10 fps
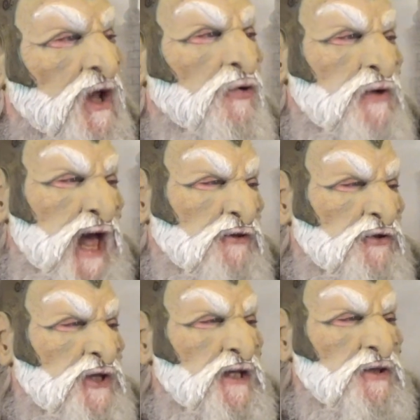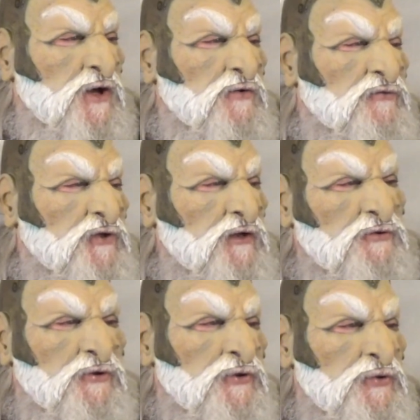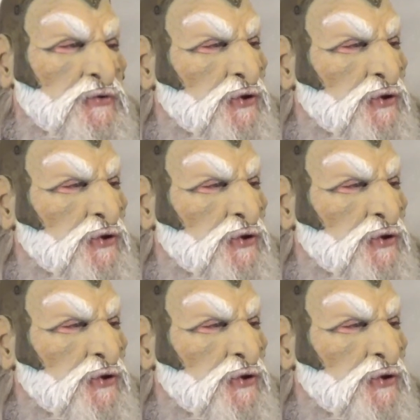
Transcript: rather than those two